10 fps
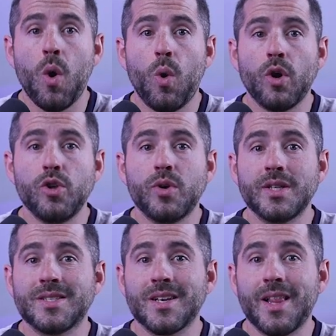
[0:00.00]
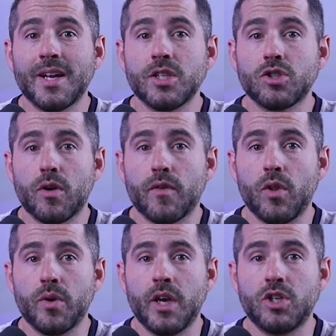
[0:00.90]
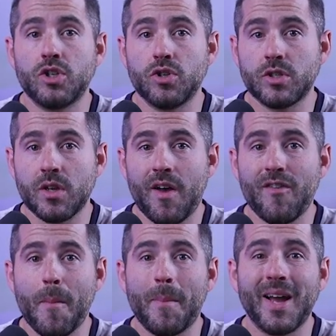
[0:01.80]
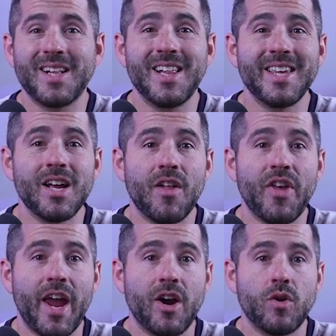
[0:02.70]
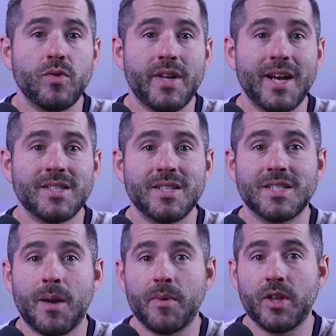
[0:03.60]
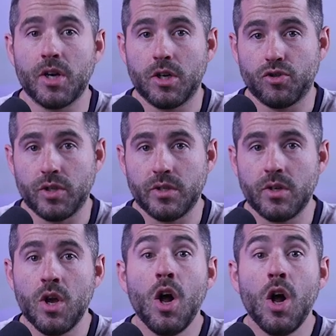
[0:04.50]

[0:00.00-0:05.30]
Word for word: or you can select a server location yourself by clicking on the arrow next to some of the countries.